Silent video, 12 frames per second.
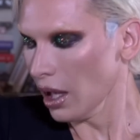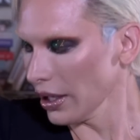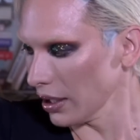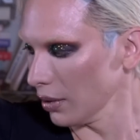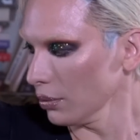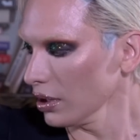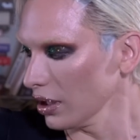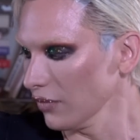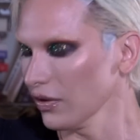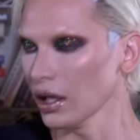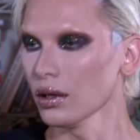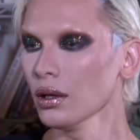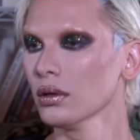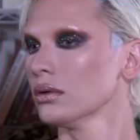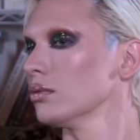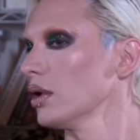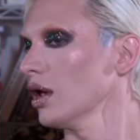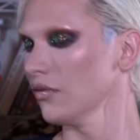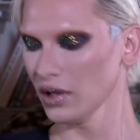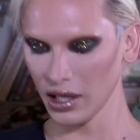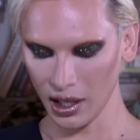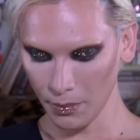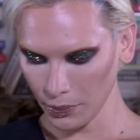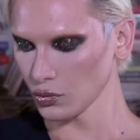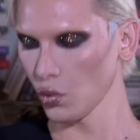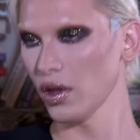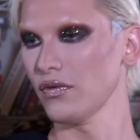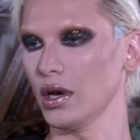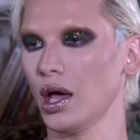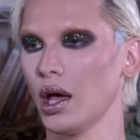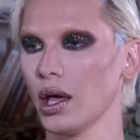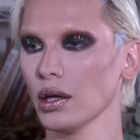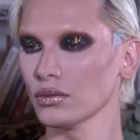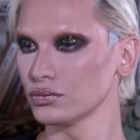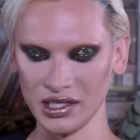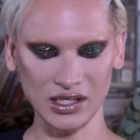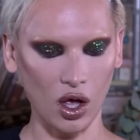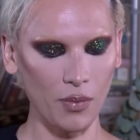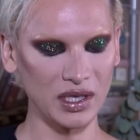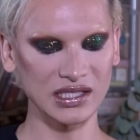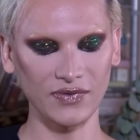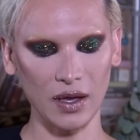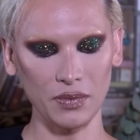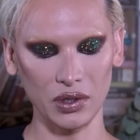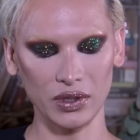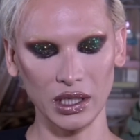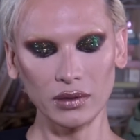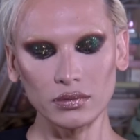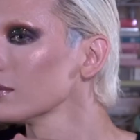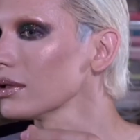I can't believe it. We have a lip and we have an eye. It's all Miss Fame Beauty.